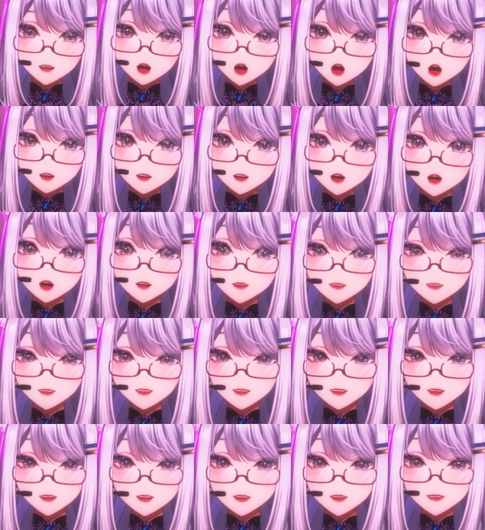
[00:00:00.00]
to ask
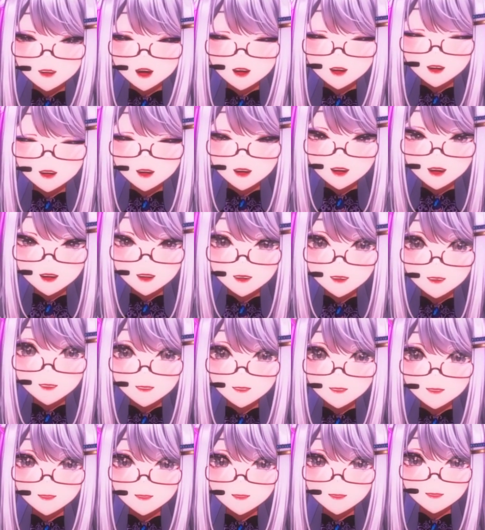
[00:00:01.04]
her about it,
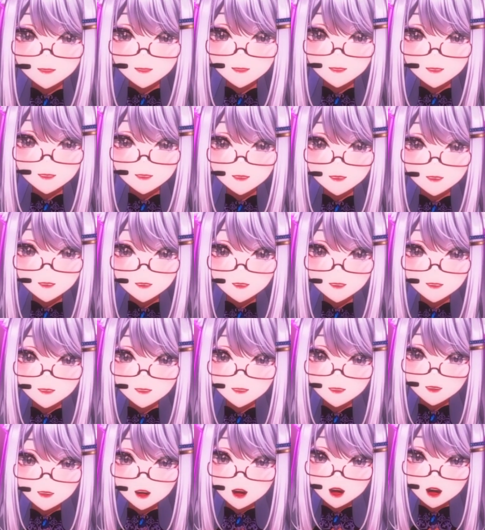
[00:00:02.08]
but
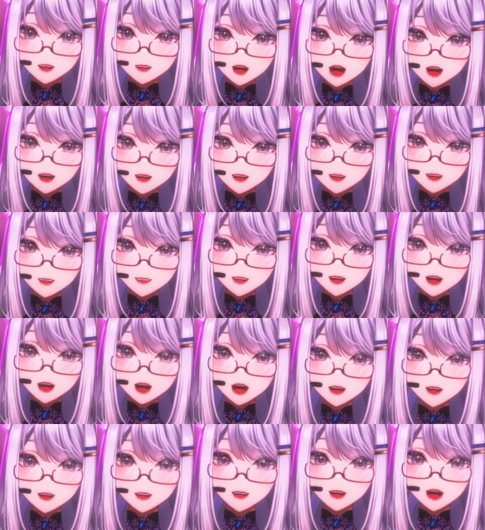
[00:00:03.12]
she would just
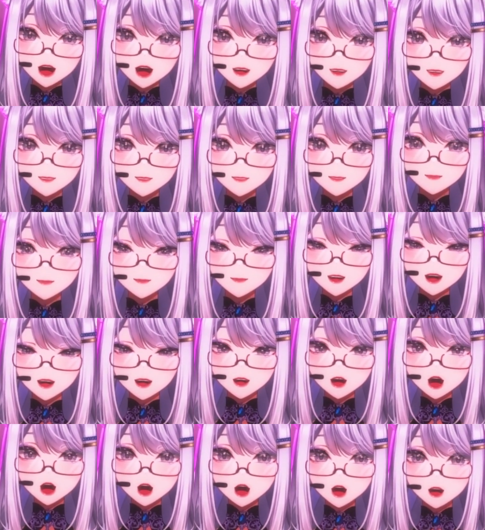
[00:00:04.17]
smile and brush it
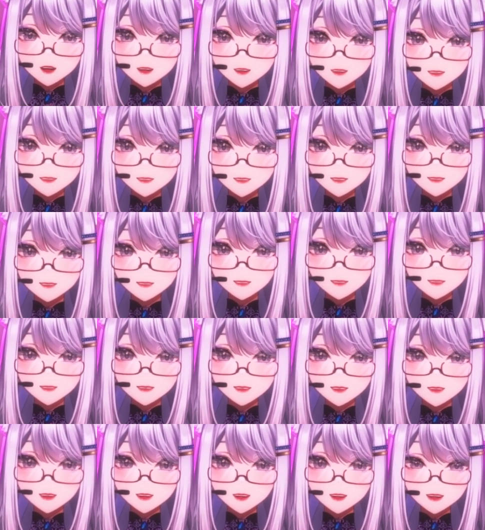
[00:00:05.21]
off.
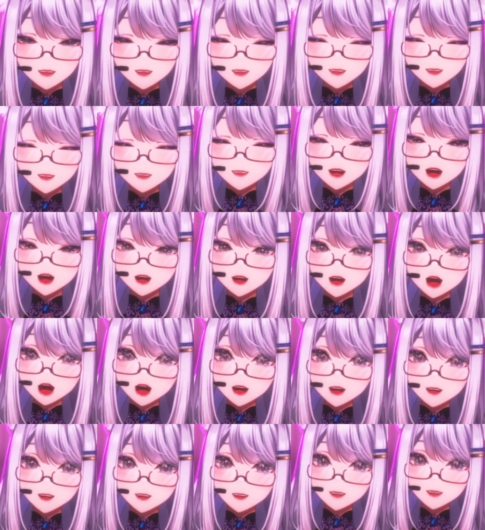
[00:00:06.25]
"I'm
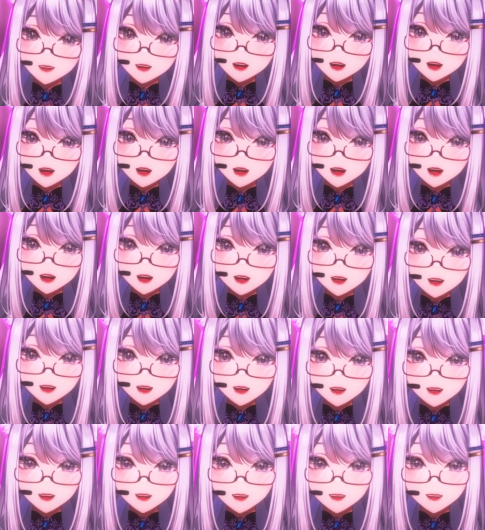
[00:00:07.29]
fine," she'd say.
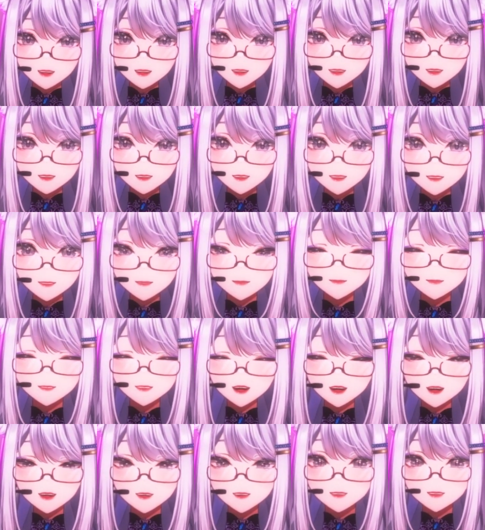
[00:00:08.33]

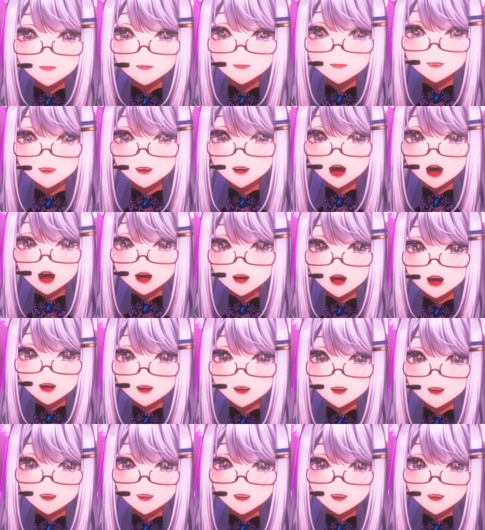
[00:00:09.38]
"Just tired,
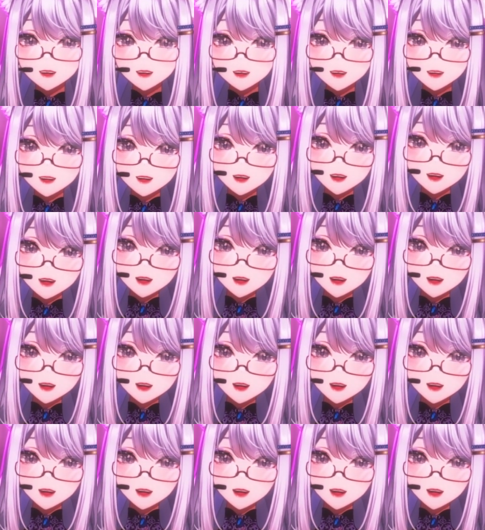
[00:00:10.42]
that's all."